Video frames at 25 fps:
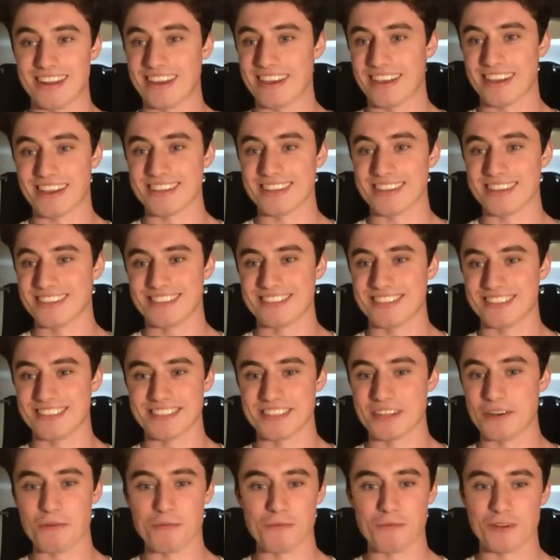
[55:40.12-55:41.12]
like I, there's
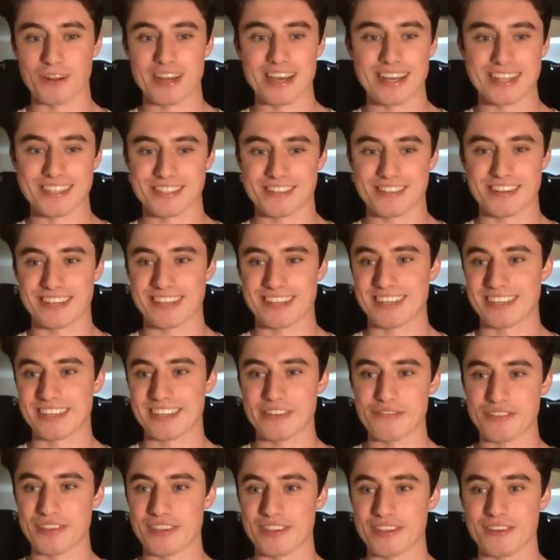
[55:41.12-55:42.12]
no one answer I can
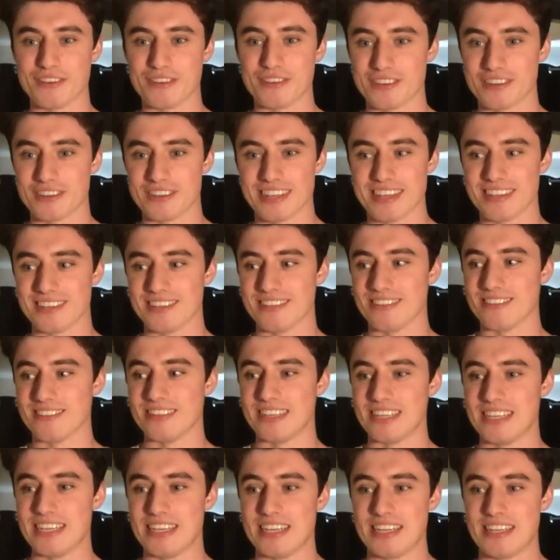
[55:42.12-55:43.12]
give you other than
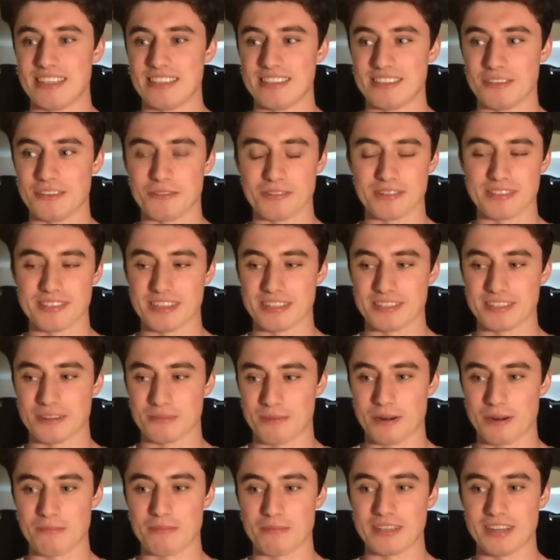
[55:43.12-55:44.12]
the only thing they're
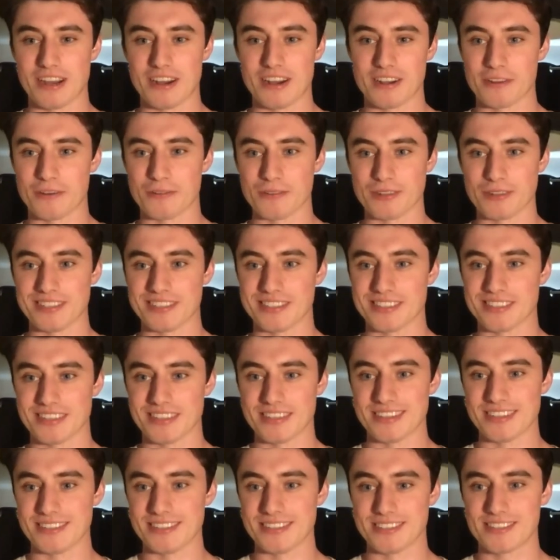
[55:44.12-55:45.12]
probably not going into
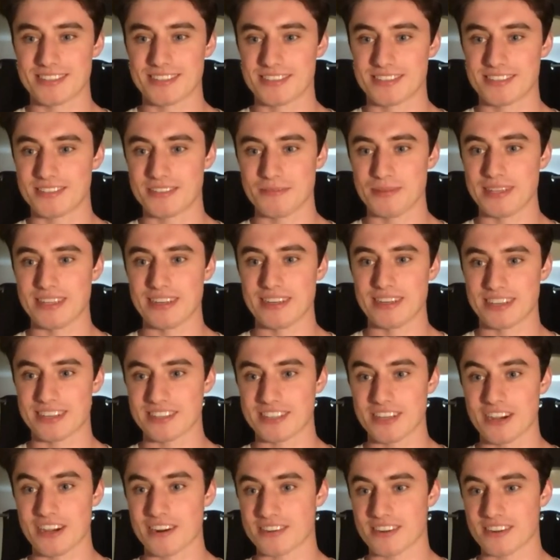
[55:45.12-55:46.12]
is to be like
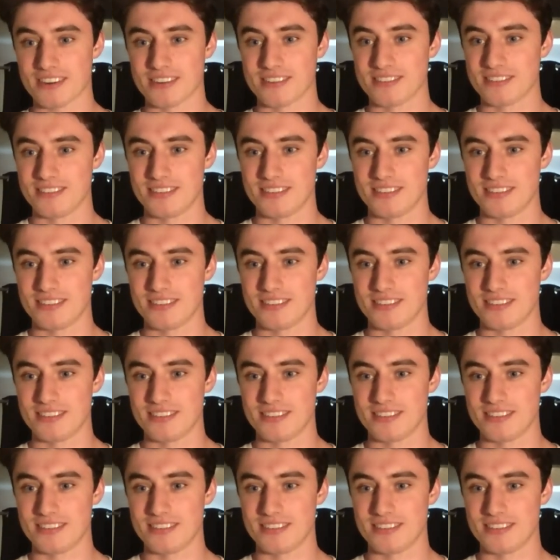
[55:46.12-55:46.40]
a doctor